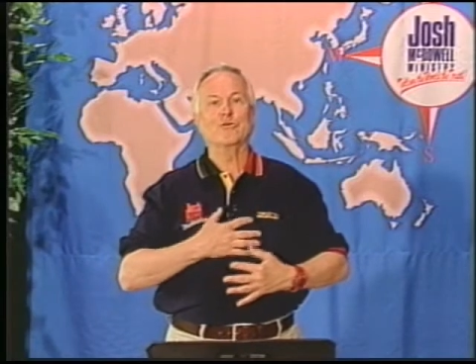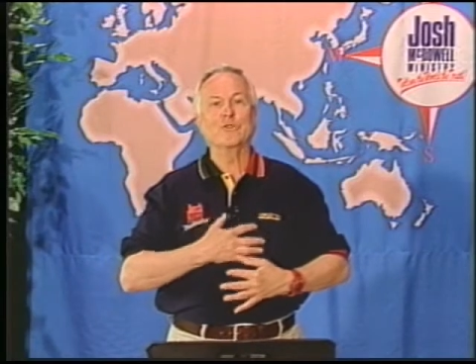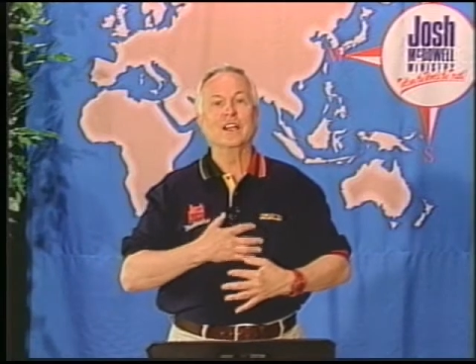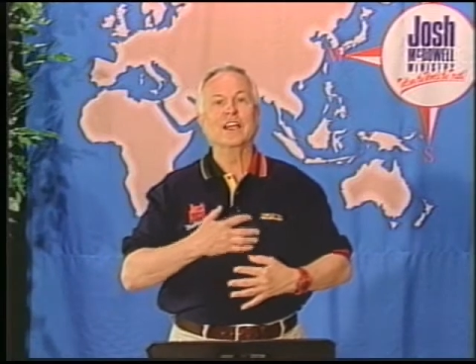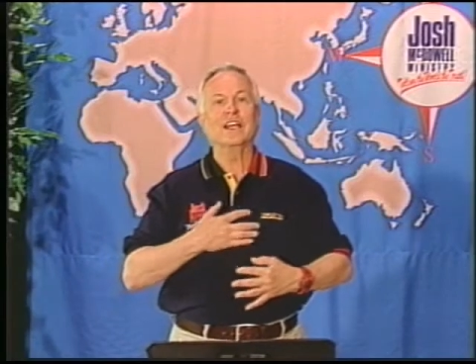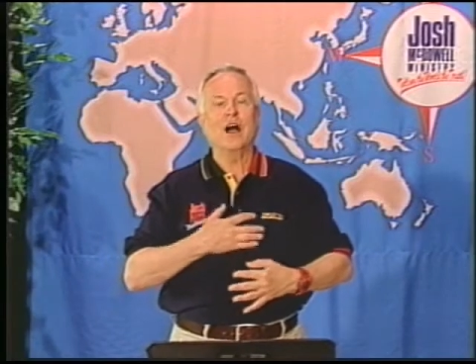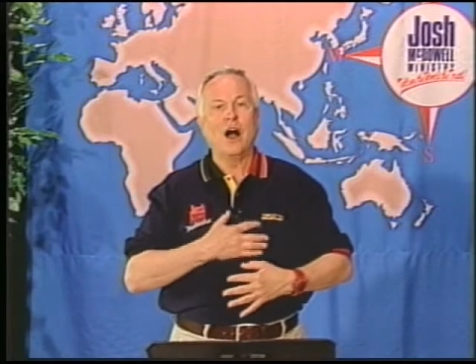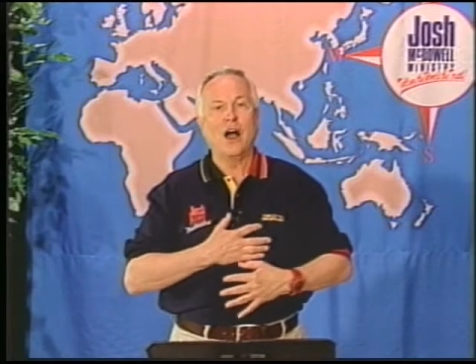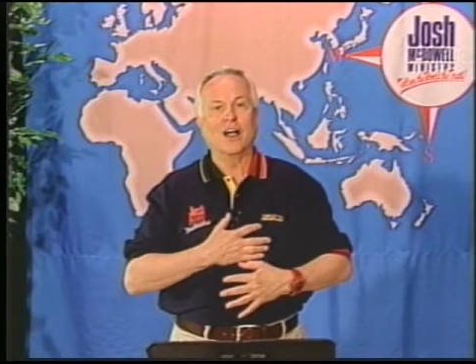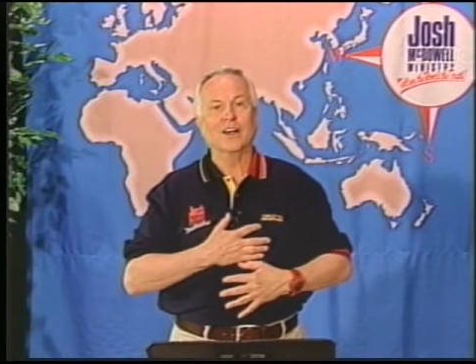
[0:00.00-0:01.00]
really
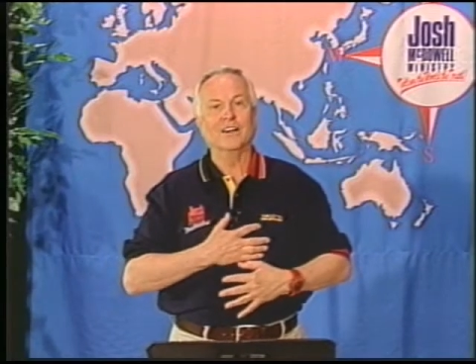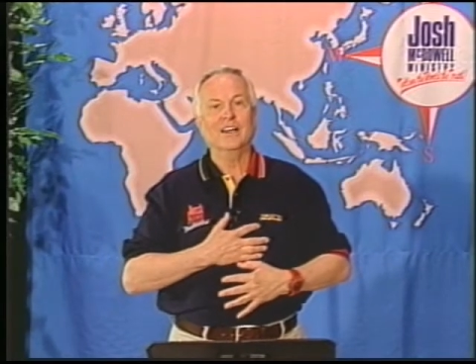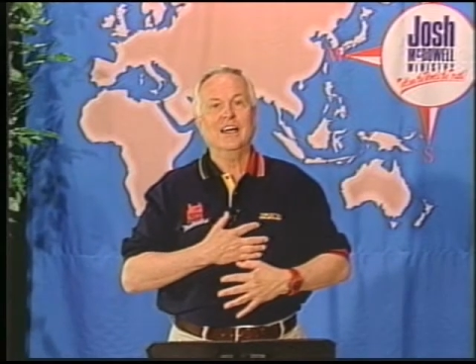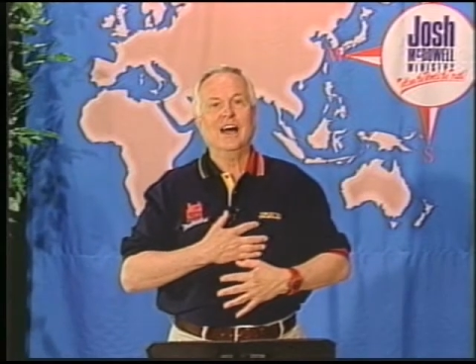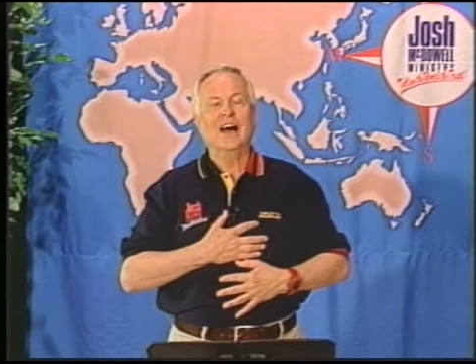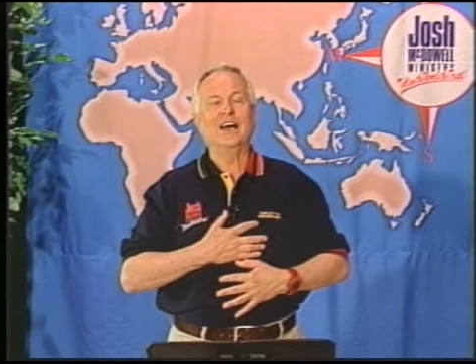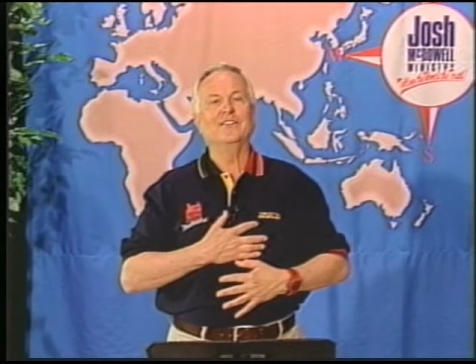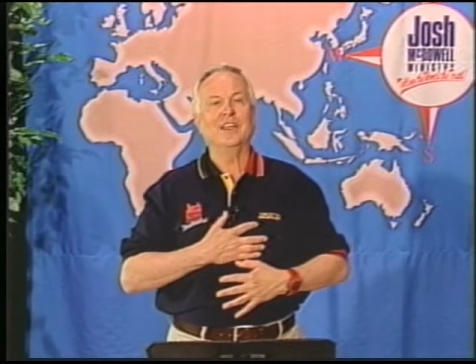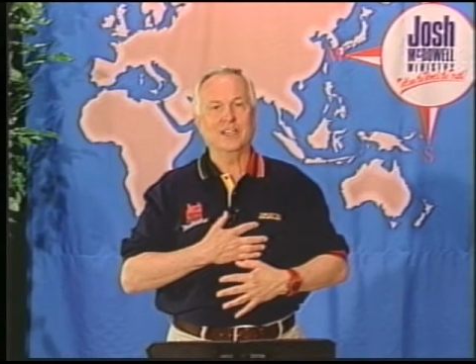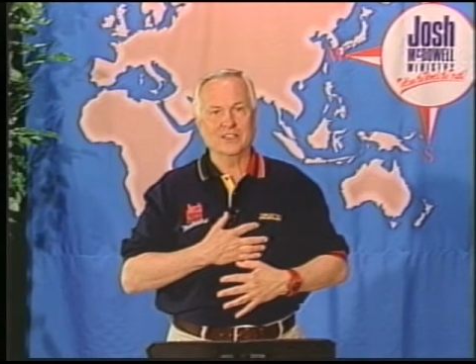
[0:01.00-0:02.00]
are on
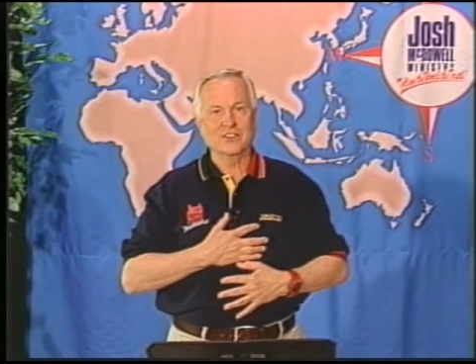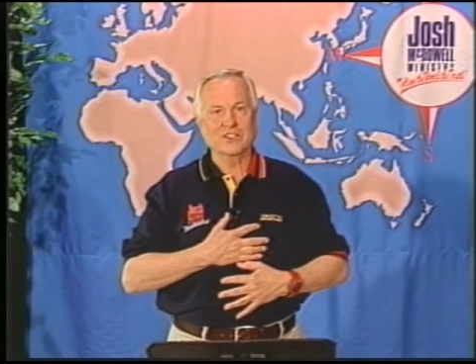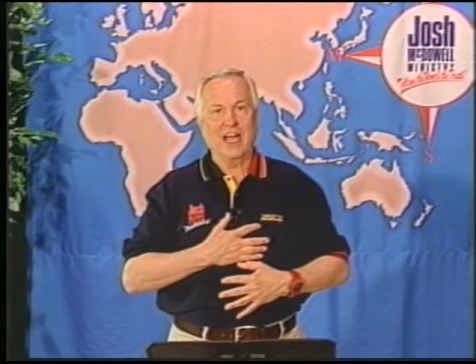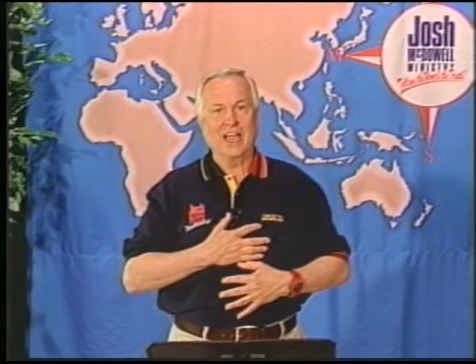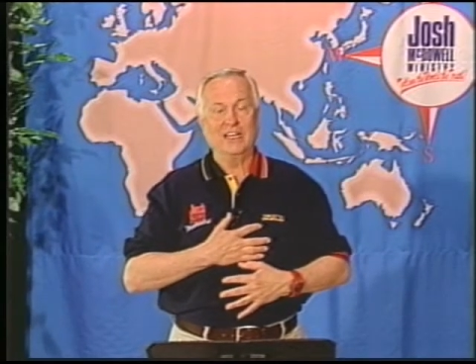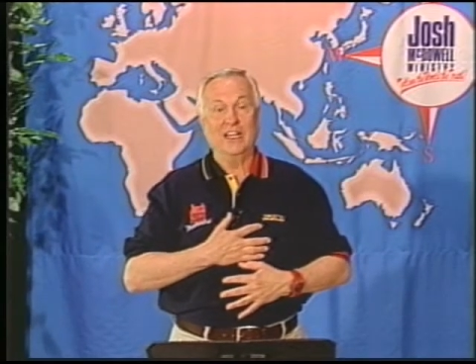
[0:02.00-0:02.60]
the inside.